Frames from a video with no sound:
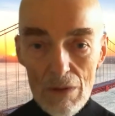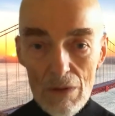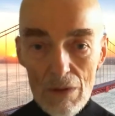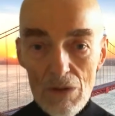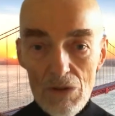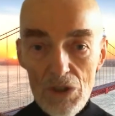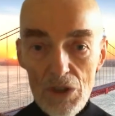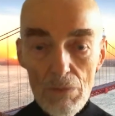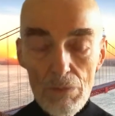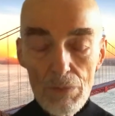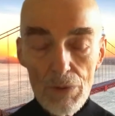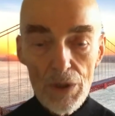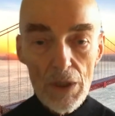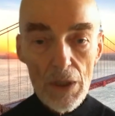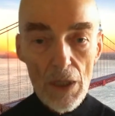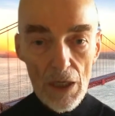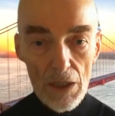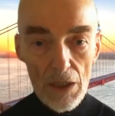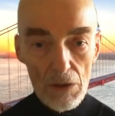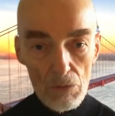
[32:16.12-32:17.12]
simply
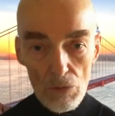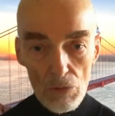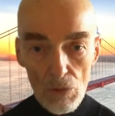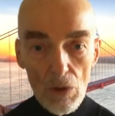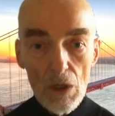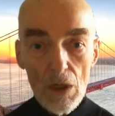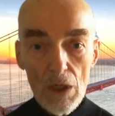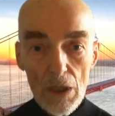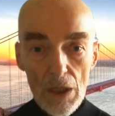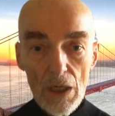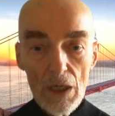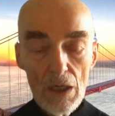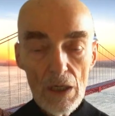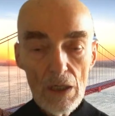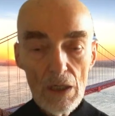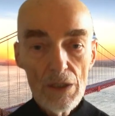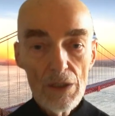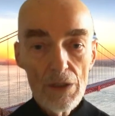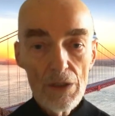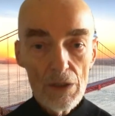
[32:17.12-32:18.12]
got it wrong
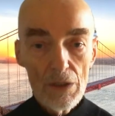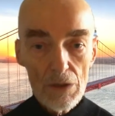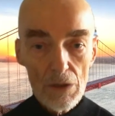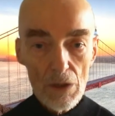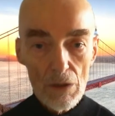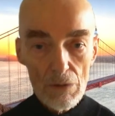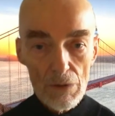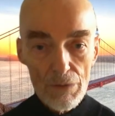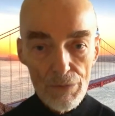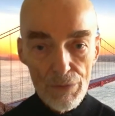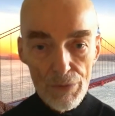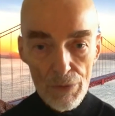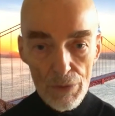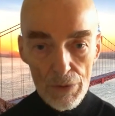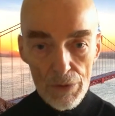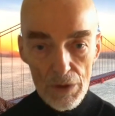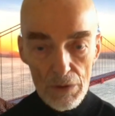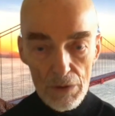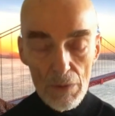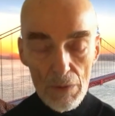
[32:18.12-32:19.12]
on going for
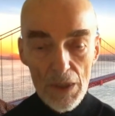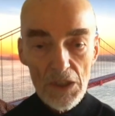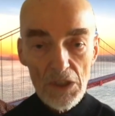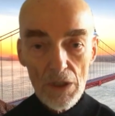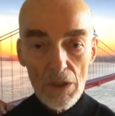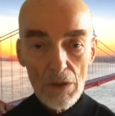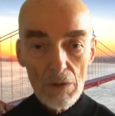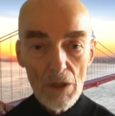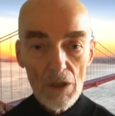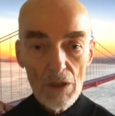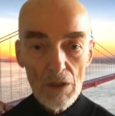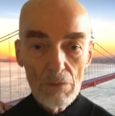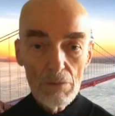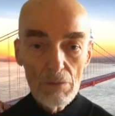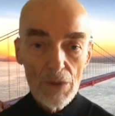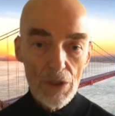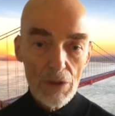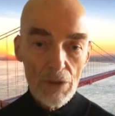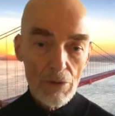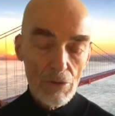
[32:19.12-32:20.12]
the domestic
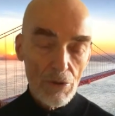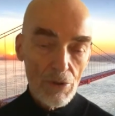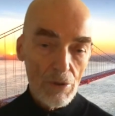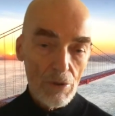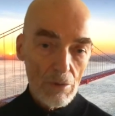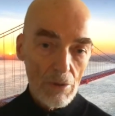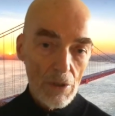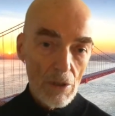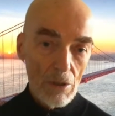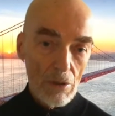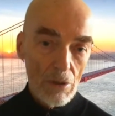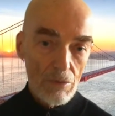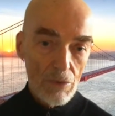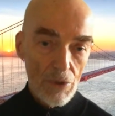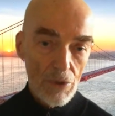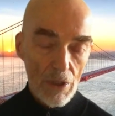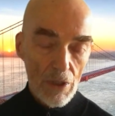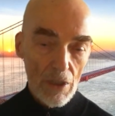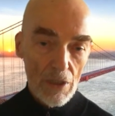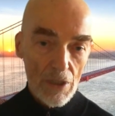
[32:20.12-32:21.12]
mailer theory over
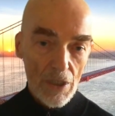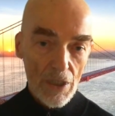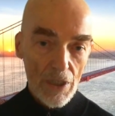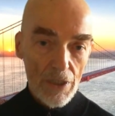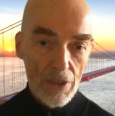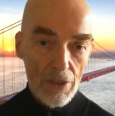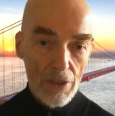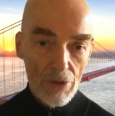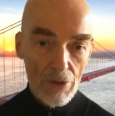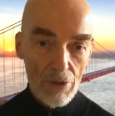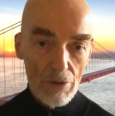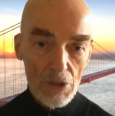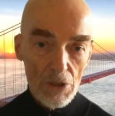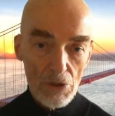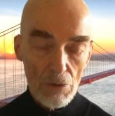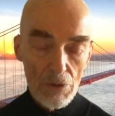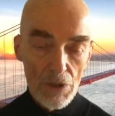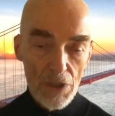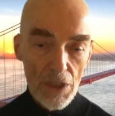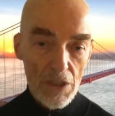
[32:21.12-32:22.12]
the Al-Qaeda theory.
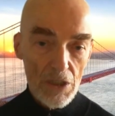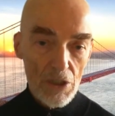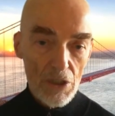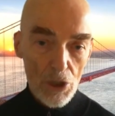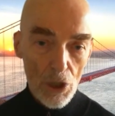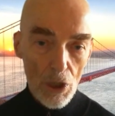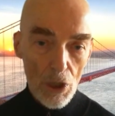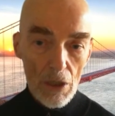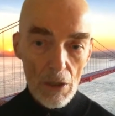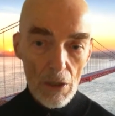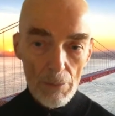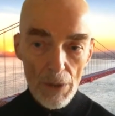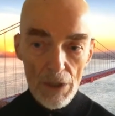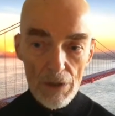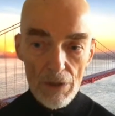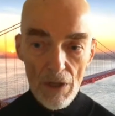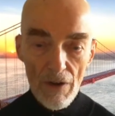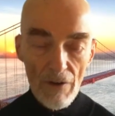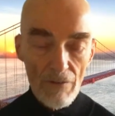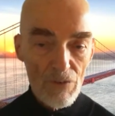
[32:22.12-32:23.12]
So we need to talk
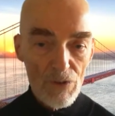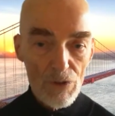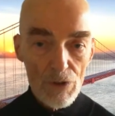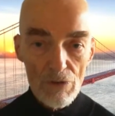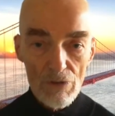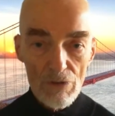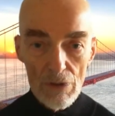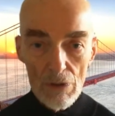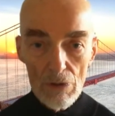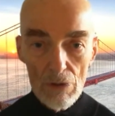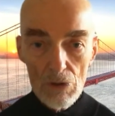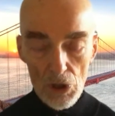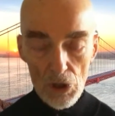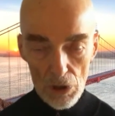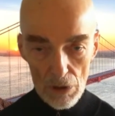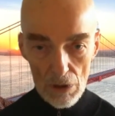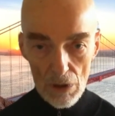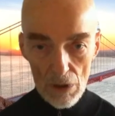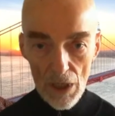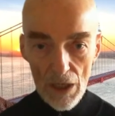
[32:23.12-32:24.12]
about that for the
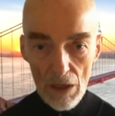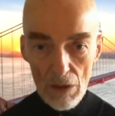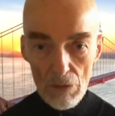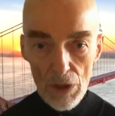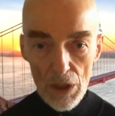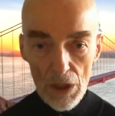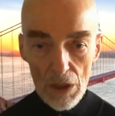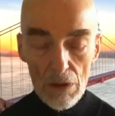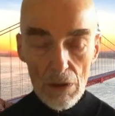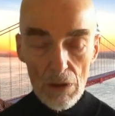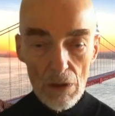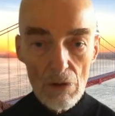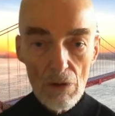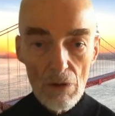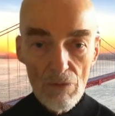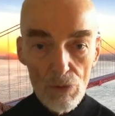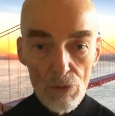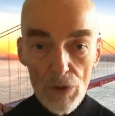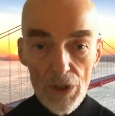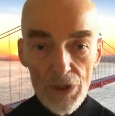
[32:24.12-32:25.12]
future, how we can
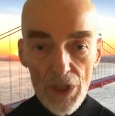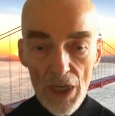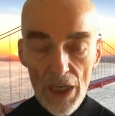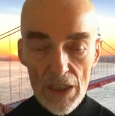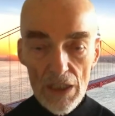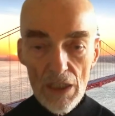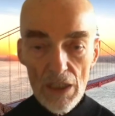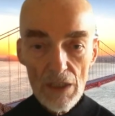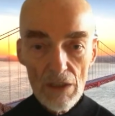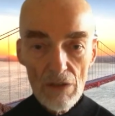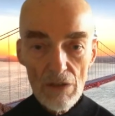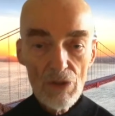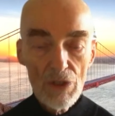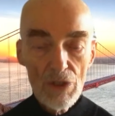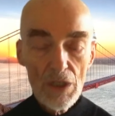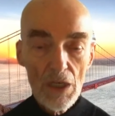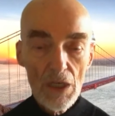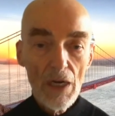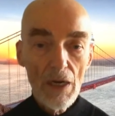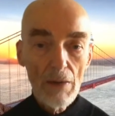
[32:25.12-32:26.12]
avoid that kind of
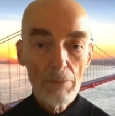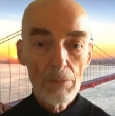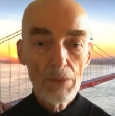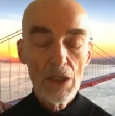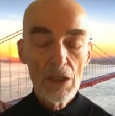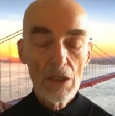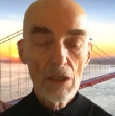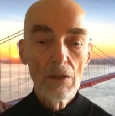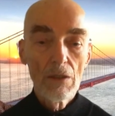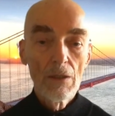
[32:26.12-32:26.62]
thing happening.